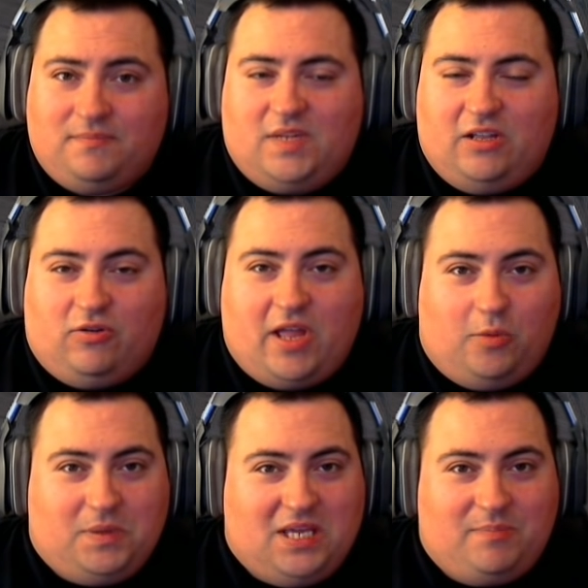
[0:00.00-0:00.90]
It'll
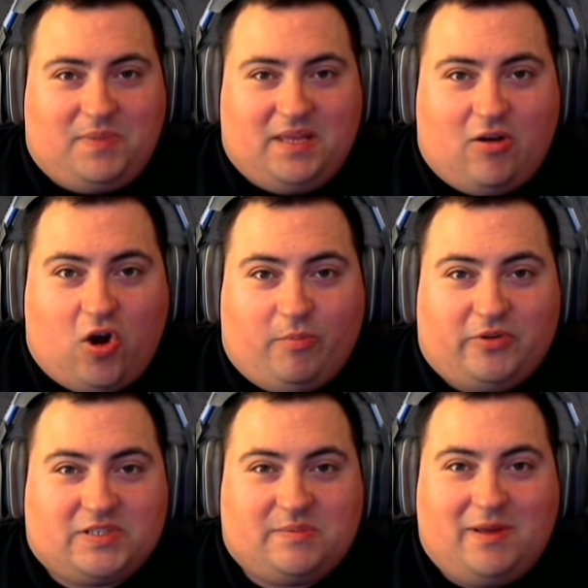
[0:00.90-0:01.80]
help keep the
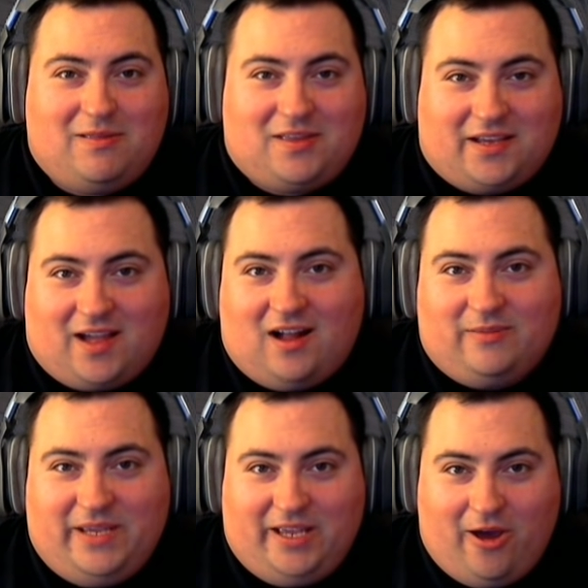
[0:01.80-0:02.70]
armor smith
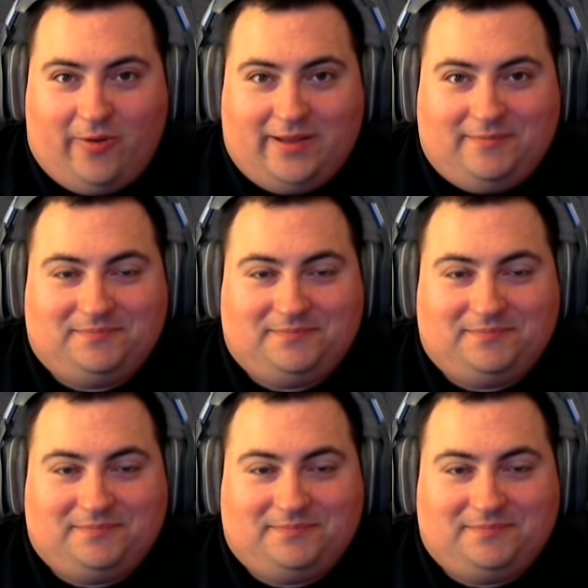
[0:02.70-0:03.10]
economy going.